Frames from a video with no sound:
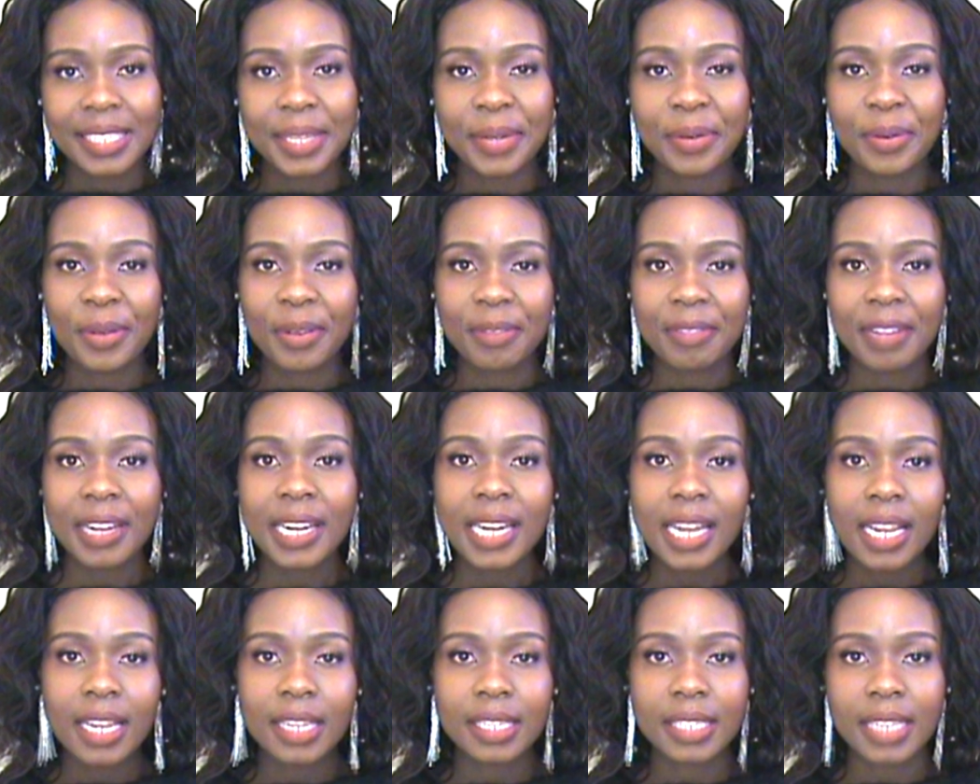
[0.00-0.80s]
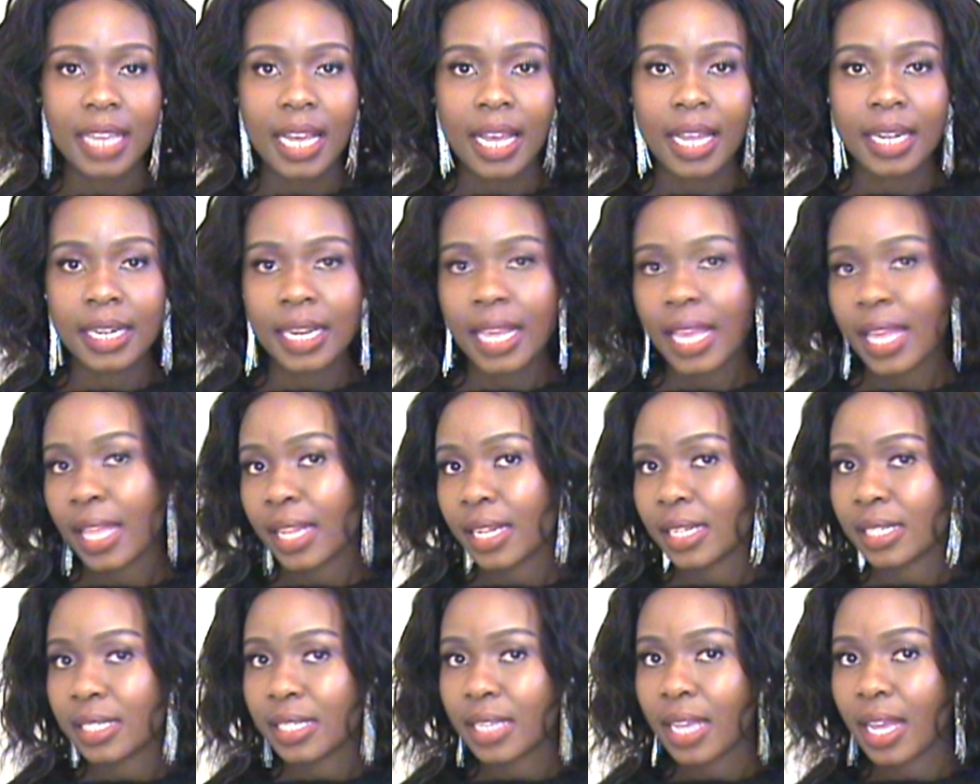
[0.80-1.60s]
and we're finally done,
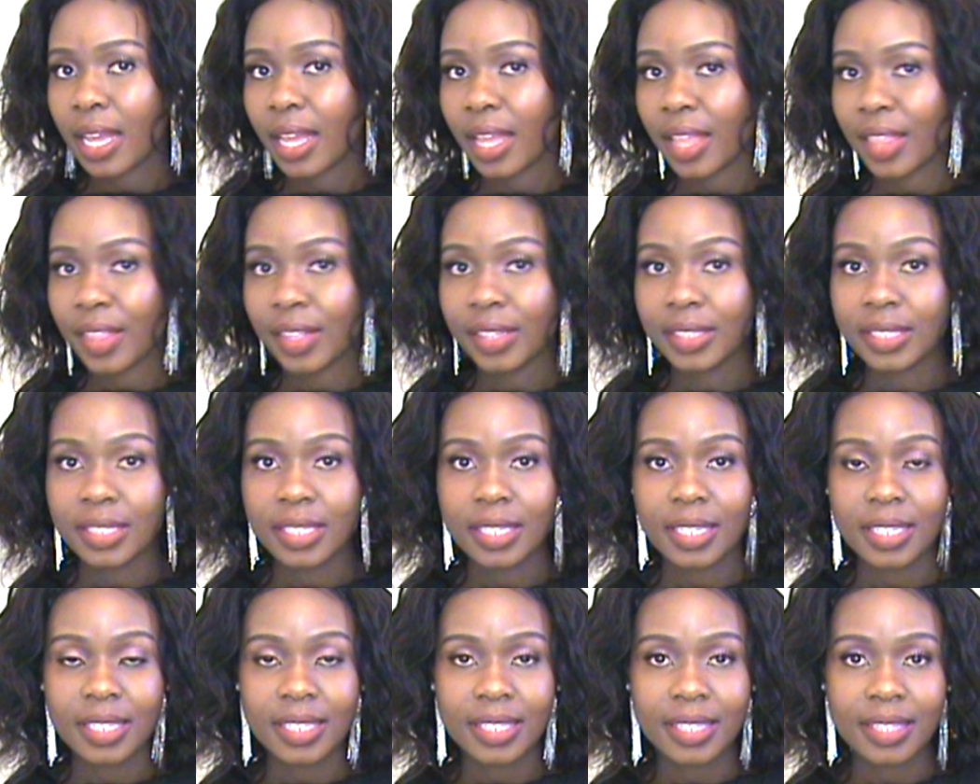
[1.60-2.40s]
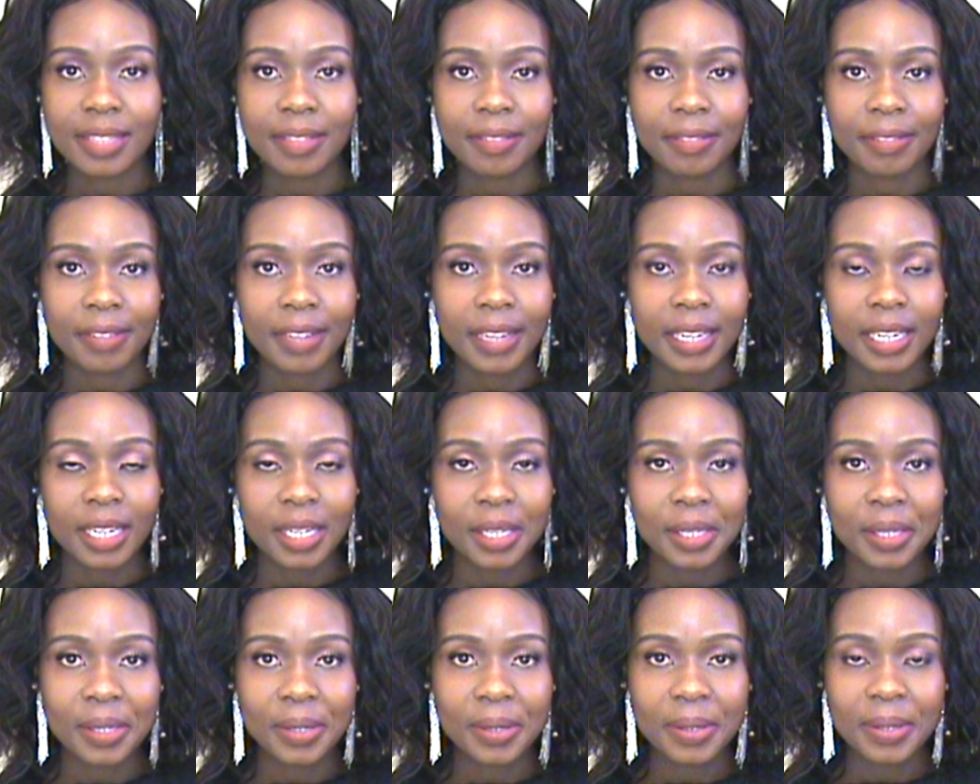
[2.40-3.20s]
and this is the final
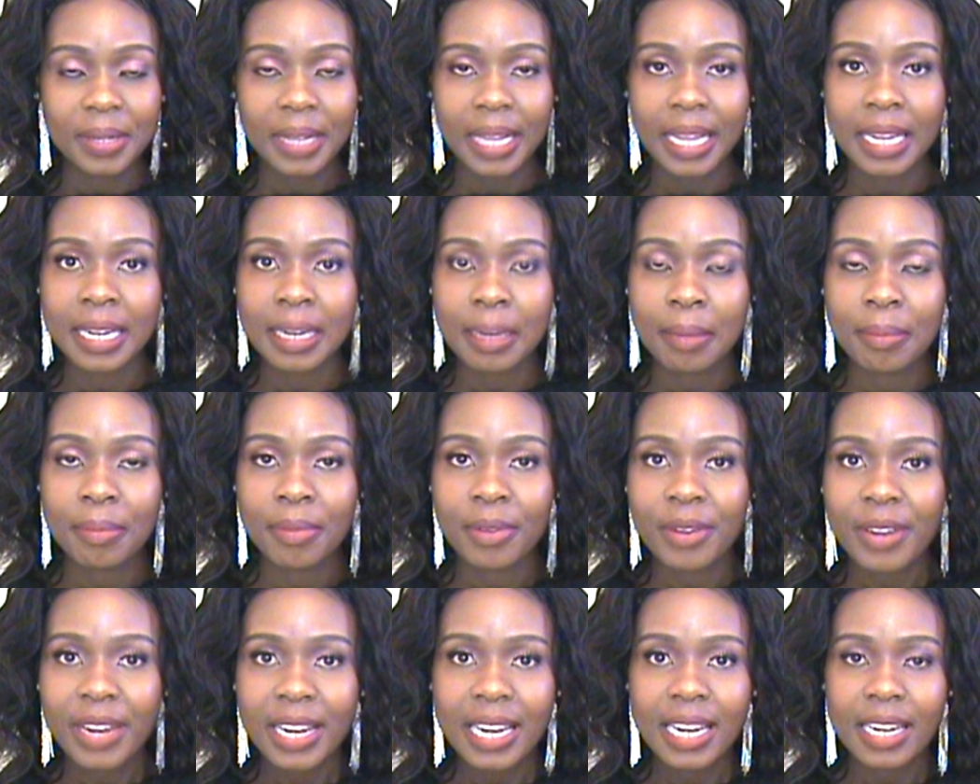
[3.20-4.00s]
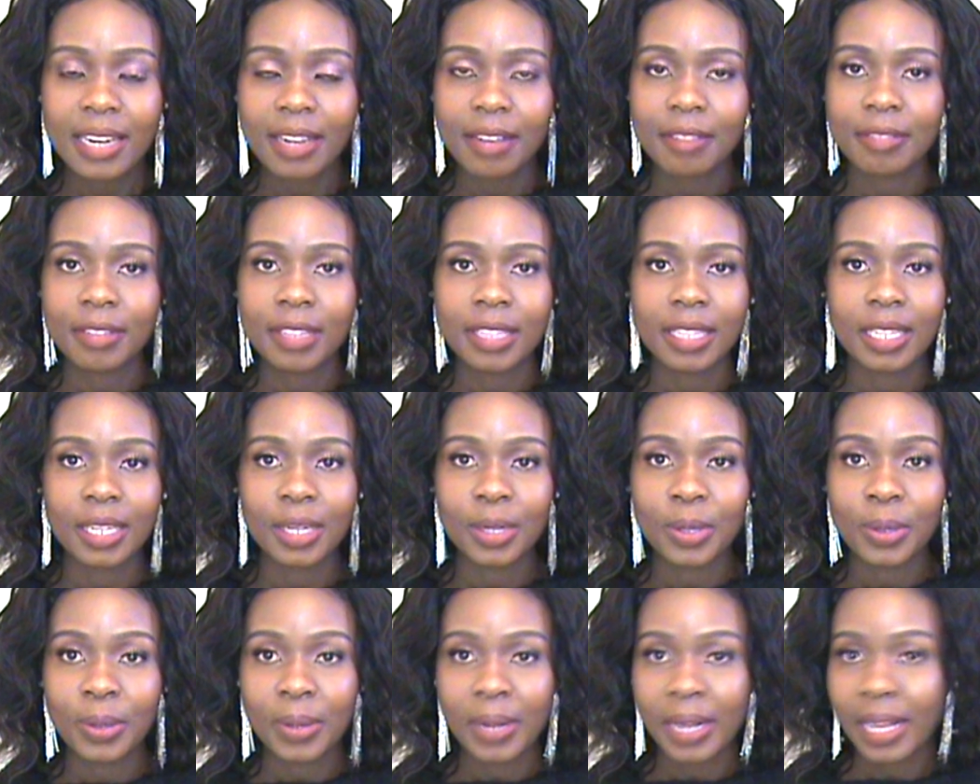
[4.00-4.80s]
look, and I'm really loving the
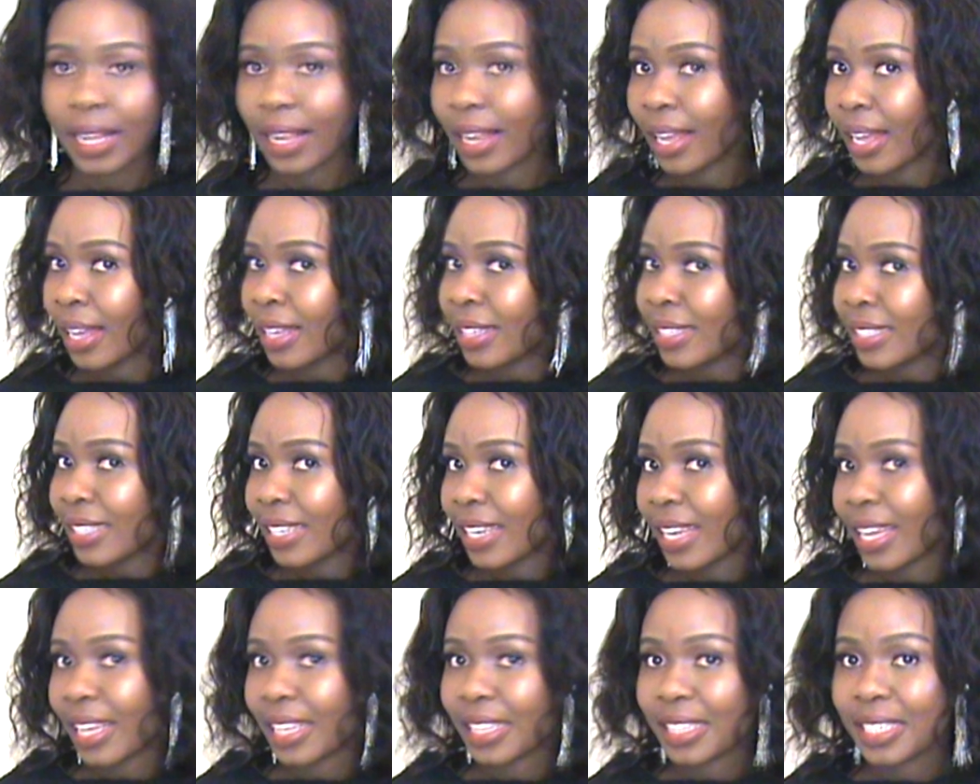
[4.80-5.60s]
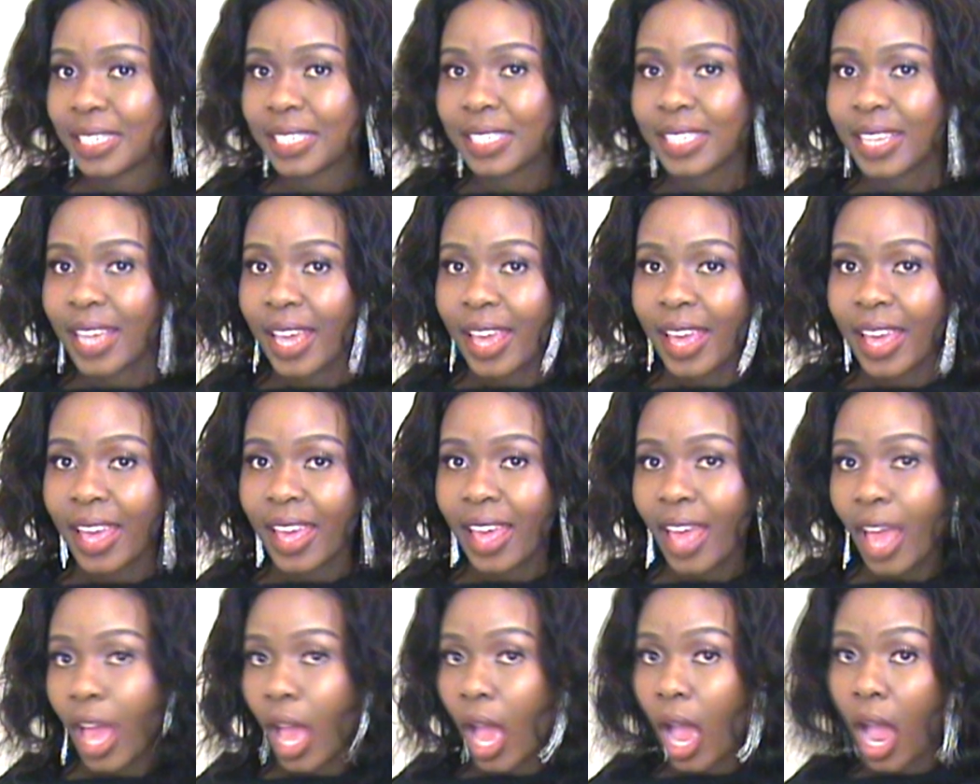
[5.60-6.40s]
look, guys. Like this hair,
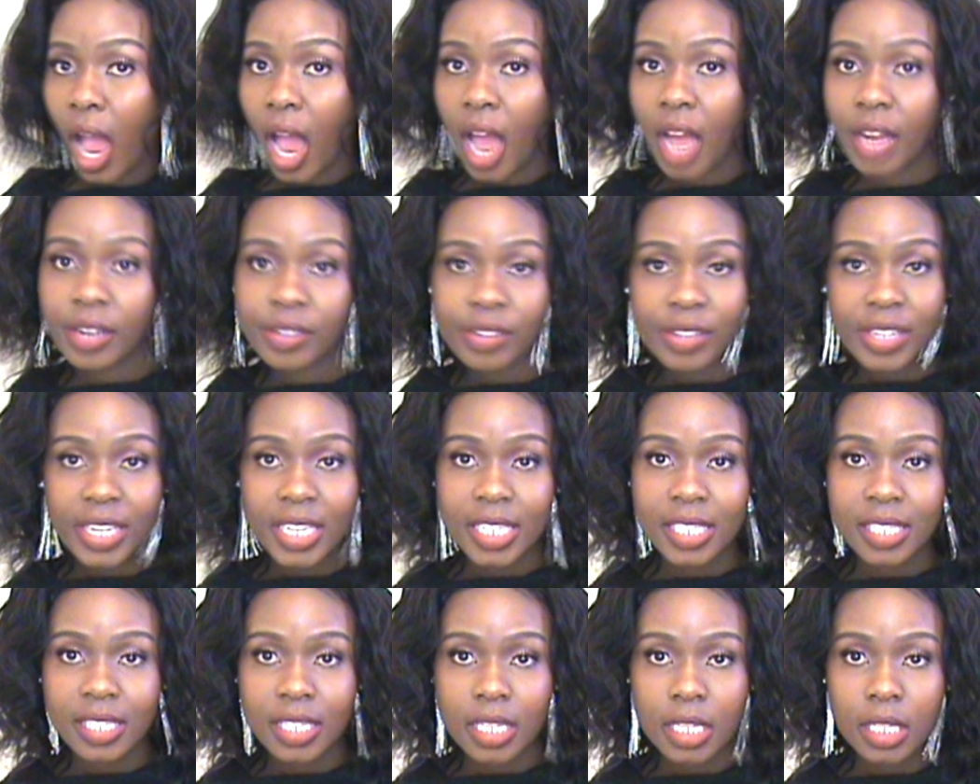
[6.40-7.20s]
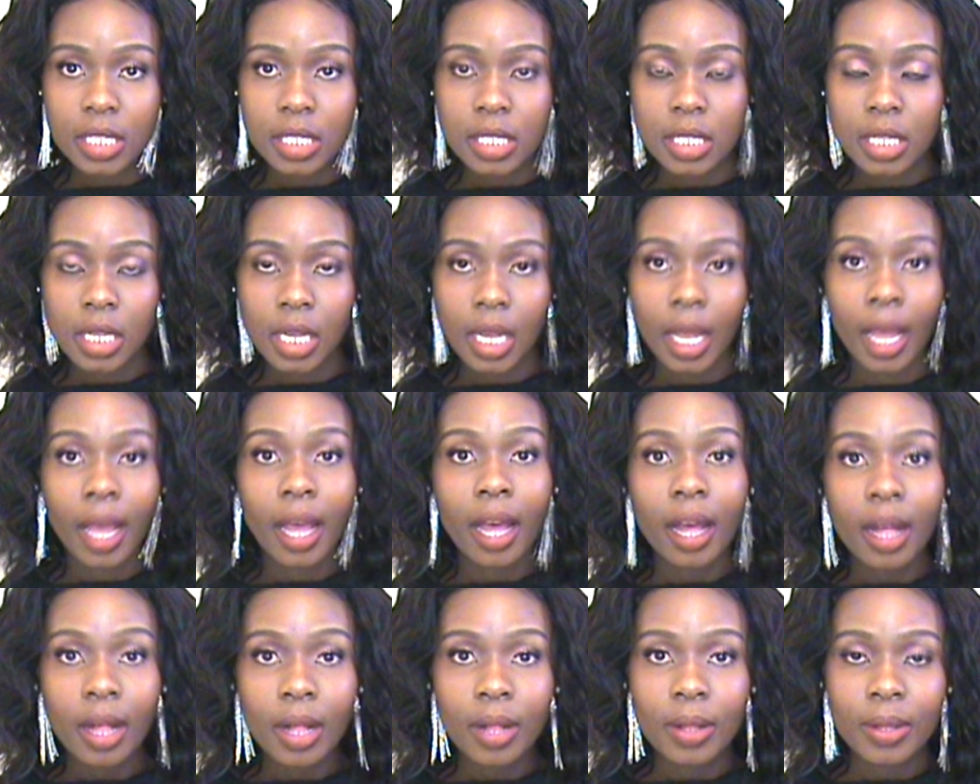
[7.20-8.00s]
160,
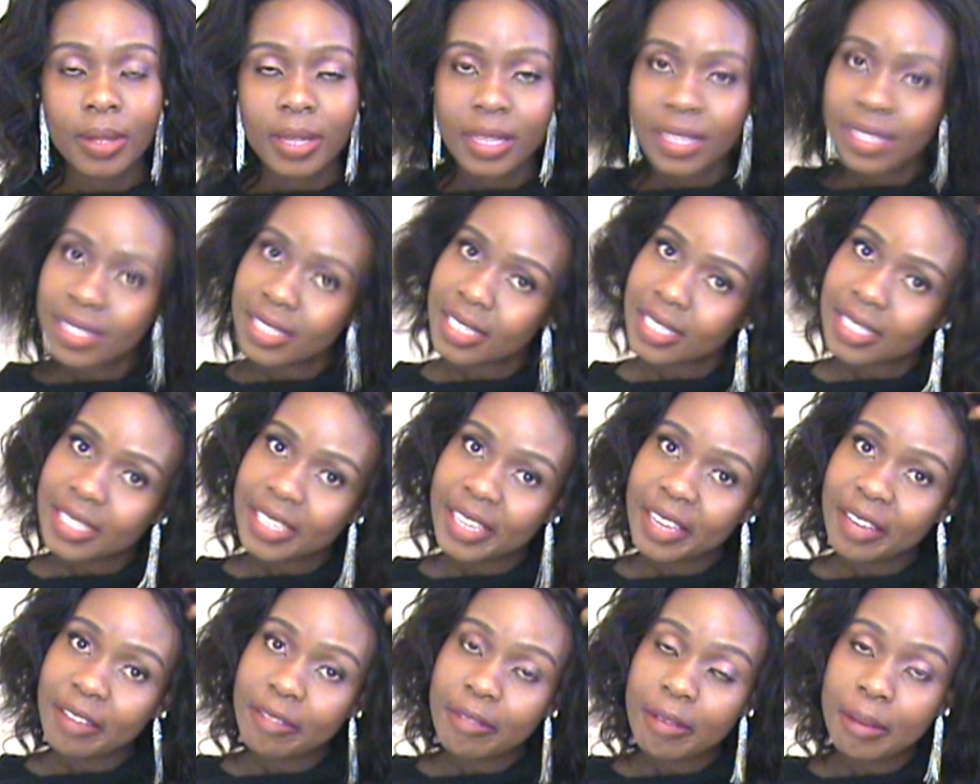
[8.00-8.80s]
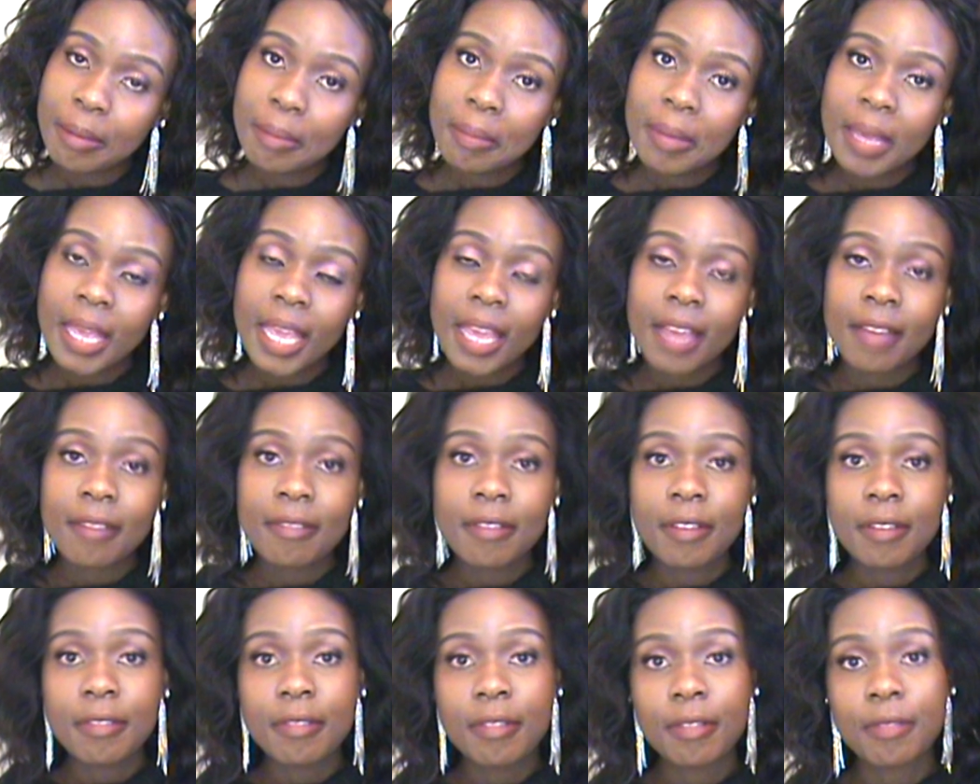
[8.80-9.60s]
girl, it is giving me a
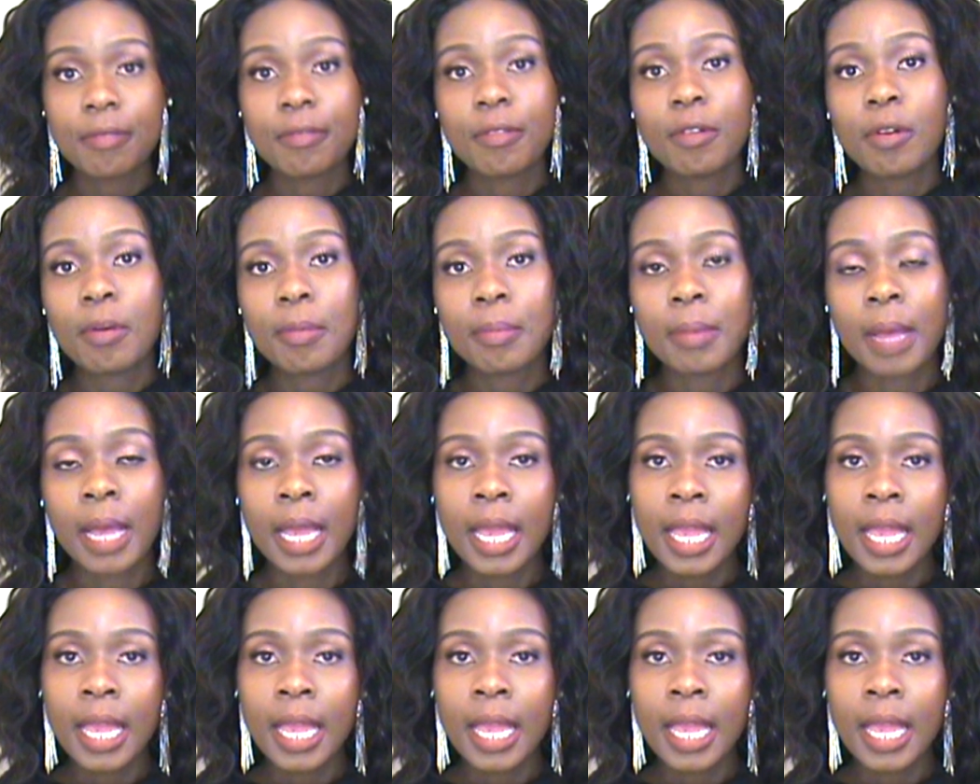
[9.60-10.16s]
form.